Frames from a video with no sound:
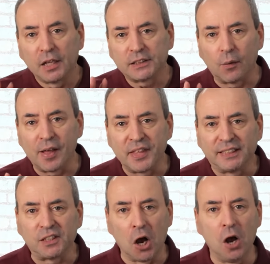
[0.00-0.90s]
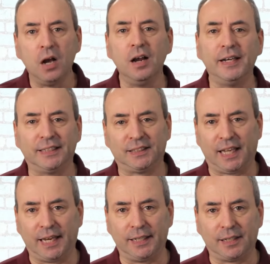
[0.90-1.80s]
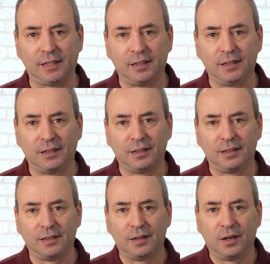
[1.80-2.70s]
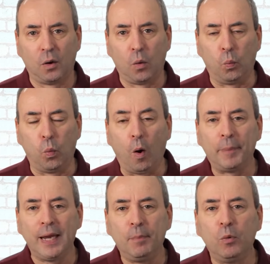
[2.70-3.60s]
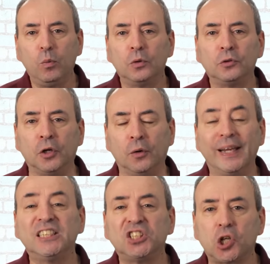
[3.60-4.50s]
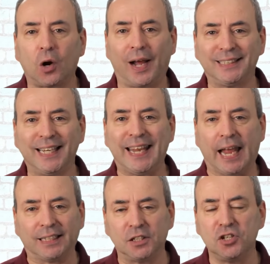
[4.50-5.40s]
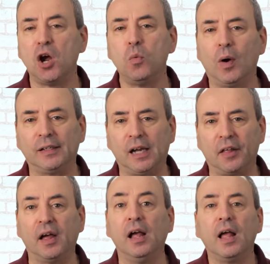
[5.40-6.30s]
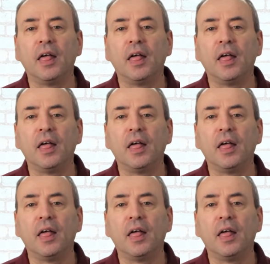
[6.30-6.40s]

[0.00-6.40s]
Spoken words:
So at this early stage, what people will do is try to get to know one another.